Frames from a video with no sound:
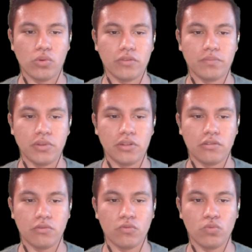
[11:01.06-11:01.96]
would have
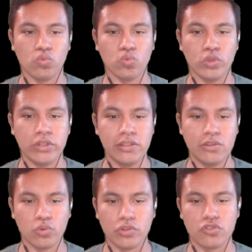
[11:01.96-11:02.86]
been
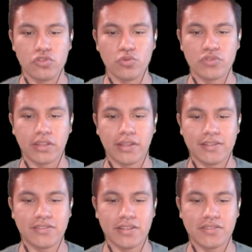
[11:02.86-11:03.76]
really reduced, like
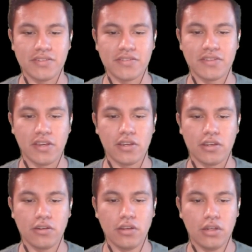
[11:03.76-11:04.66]
that's
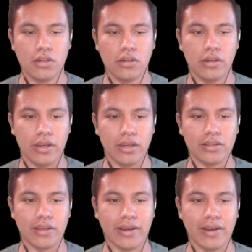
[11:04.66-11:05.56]
insane,
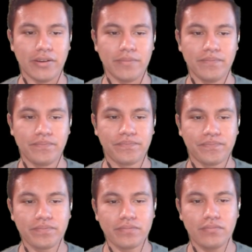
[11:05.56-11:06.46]
and that
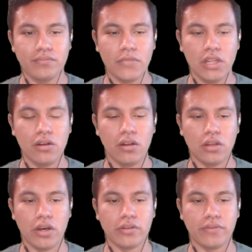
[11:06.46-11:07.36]
a
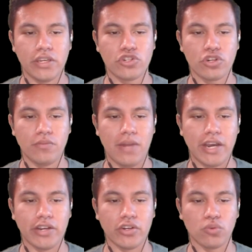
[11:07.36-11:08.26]
lot of Asia
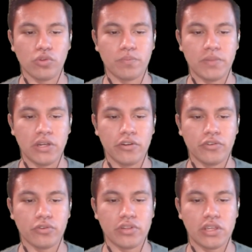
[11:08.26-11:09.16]
Minor would be
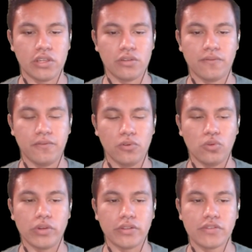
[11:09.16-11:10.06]
under the
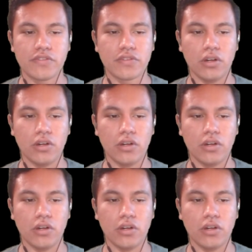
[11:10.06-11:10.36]
influence